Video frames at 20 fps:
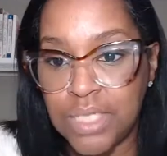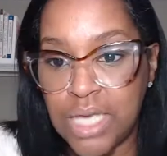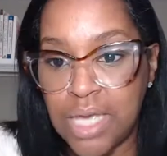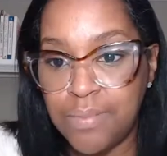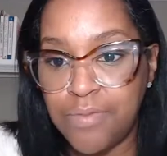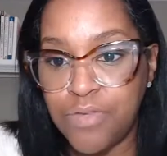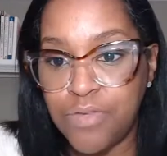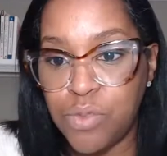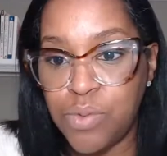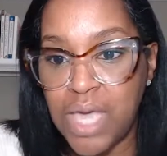
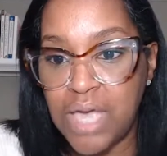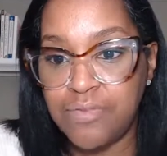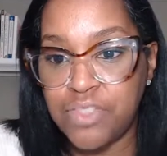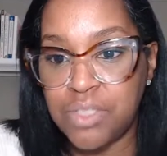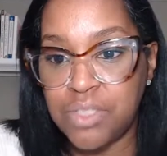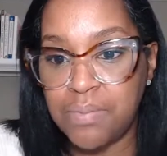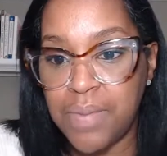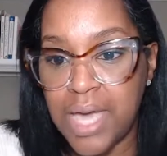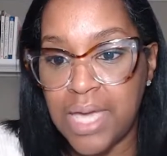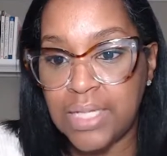If you have
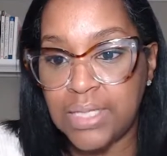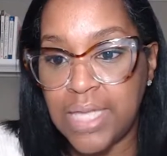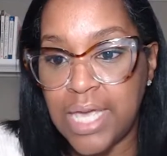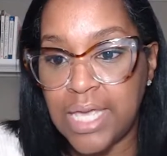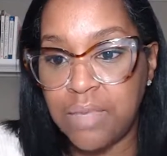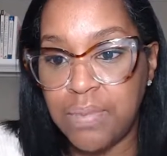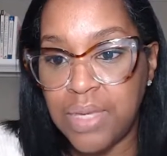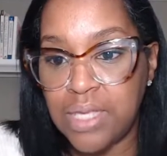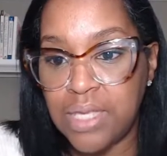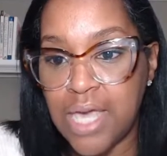somebody
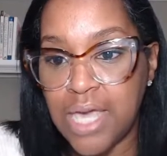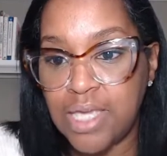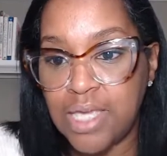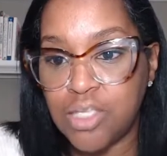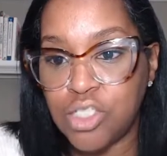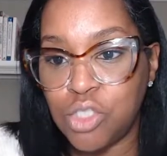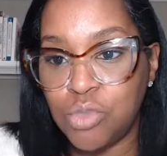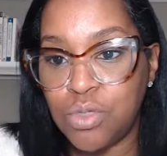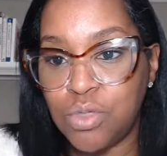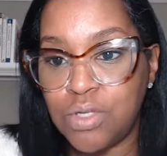like me that
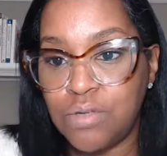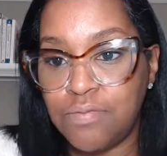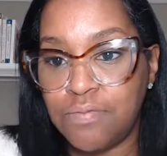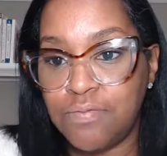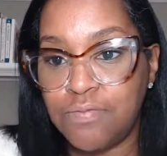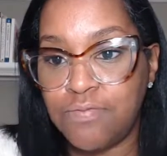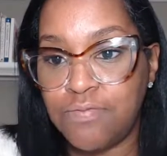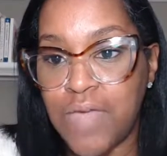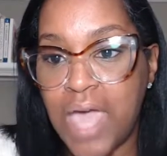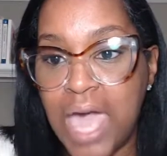can do it
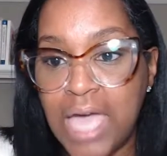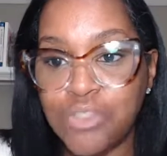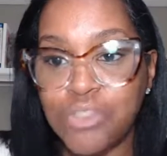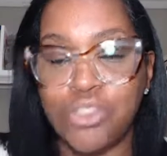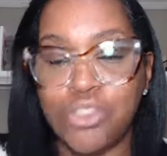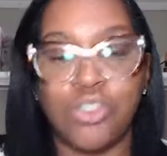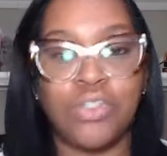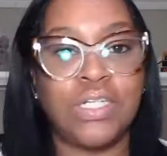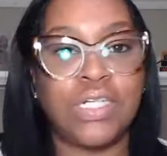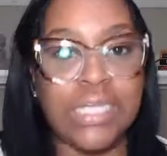
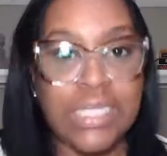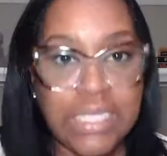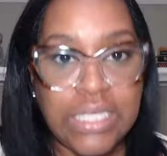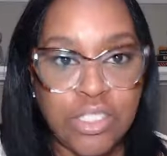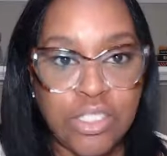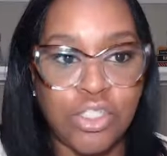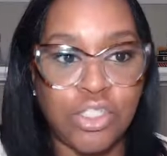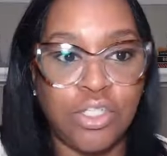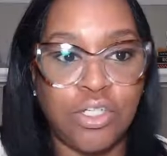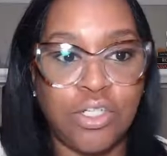faster and
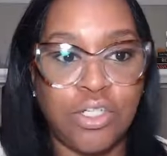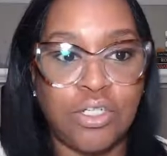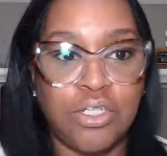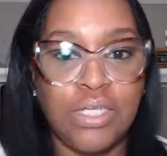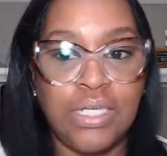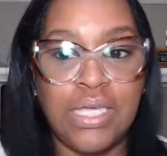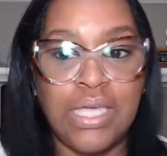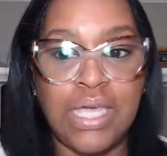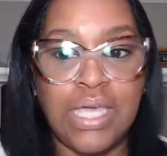easier